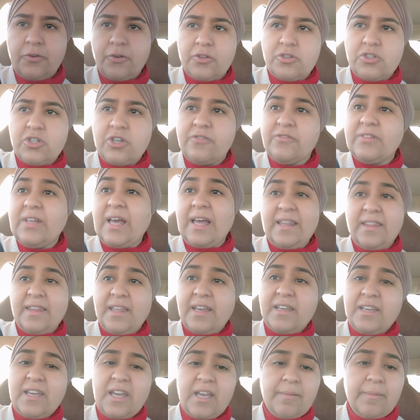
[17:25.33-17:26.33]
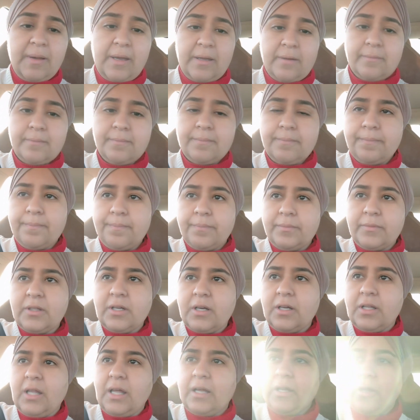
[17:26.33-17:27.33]
the shift, and they came in.
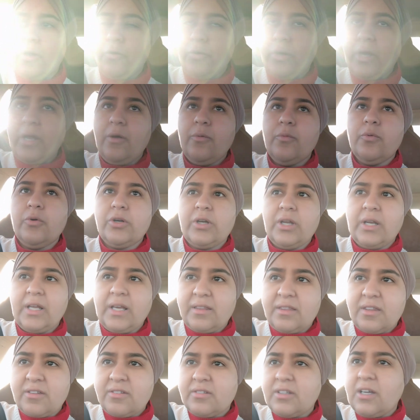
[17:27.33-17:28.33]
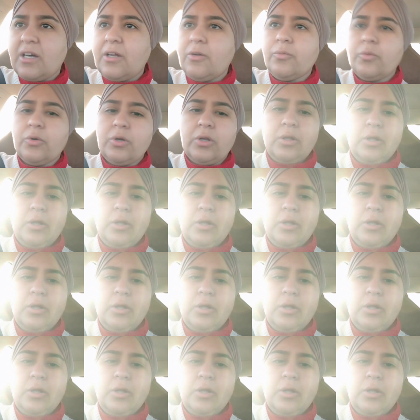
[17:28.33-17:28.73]
They're like, okay, we're gonna get this done.